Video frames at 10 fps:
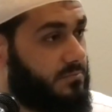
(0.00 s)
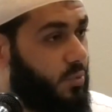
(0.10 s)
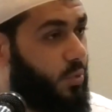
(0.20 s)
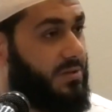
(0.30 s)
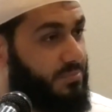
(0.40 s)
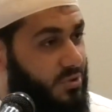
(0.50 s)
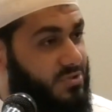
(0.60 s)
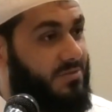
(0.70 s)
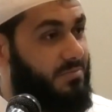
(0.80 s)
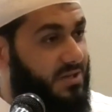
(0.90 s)
One
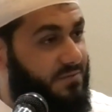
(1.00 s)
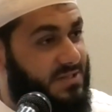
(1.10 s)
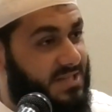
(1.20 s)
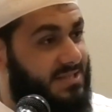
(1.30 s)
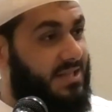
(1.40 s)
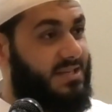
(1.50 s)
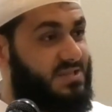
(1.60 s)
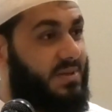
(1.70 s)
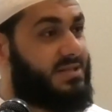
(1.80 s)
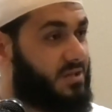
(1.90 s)
person benefits at the
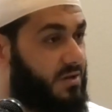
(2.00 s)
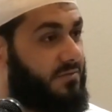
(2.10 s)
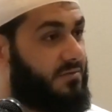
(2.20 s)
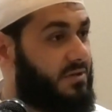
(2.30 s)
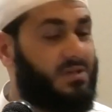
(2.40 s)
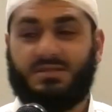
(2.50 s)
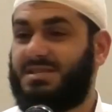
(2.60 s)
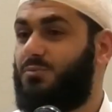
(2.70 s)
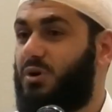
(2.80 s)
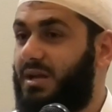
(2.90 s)
expense of
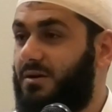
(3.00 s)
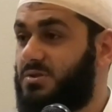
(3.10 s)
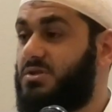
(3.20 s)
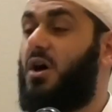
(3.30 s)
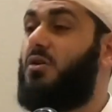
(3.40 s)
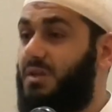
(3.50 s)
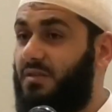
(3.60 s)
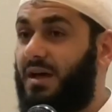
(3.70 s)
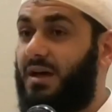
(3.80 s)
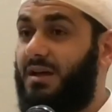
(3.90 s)
someone else. Not only
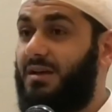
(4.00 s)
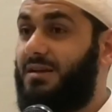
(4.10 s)
that,